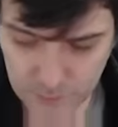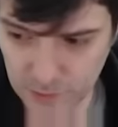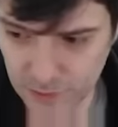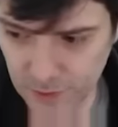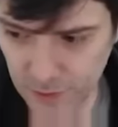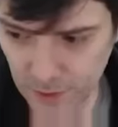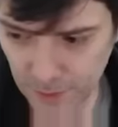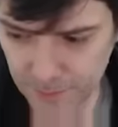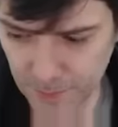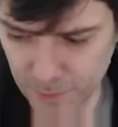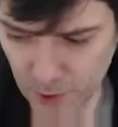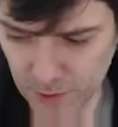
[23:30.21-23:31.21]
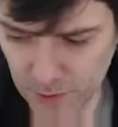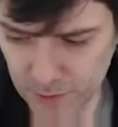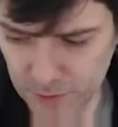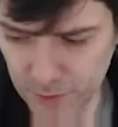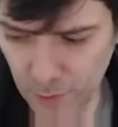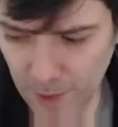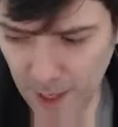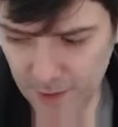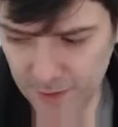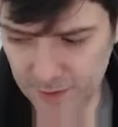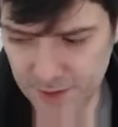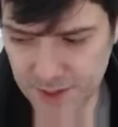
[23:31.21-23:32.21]
So I'm trying to go
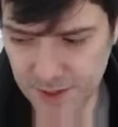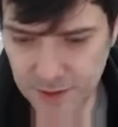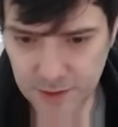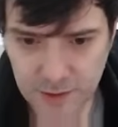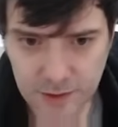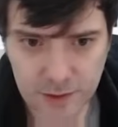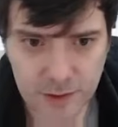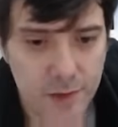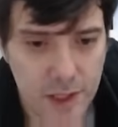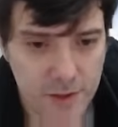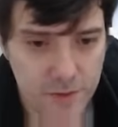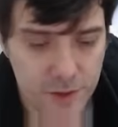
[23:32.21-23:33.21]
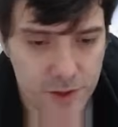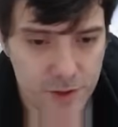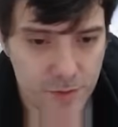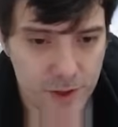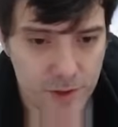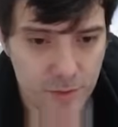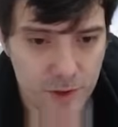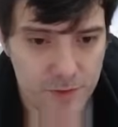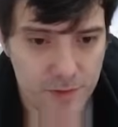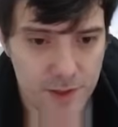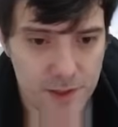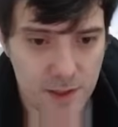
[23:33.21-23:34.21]
back and see cash flow situation was
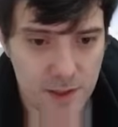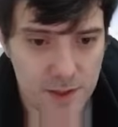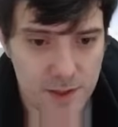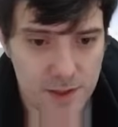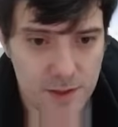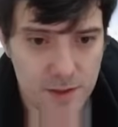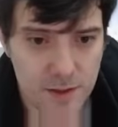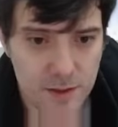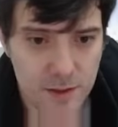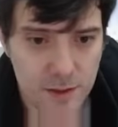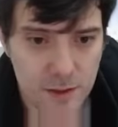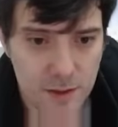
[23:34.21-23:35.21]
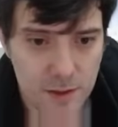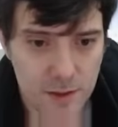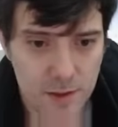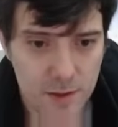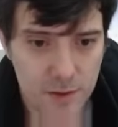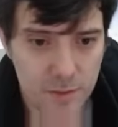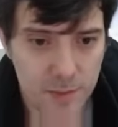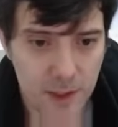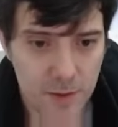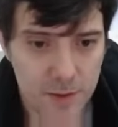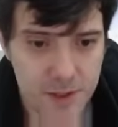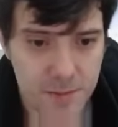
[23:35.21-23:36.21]
for these guys, going
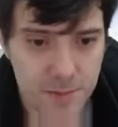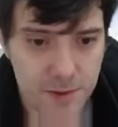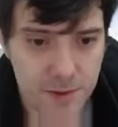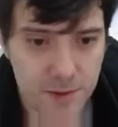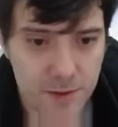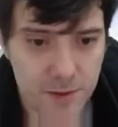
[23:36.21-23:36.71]
backwards a bit.